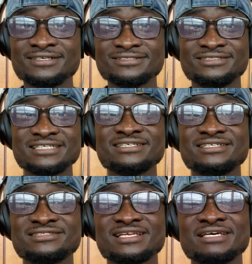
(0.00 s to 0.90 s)
Just a
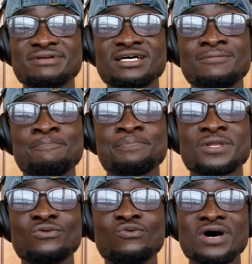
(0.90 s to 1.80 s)
disclaimer,
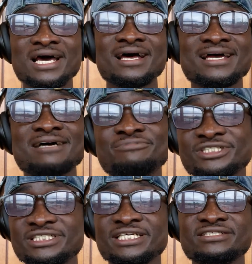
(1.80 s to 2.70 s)
while I
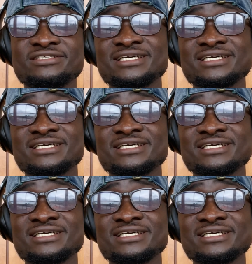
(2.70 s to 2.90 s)
appreciate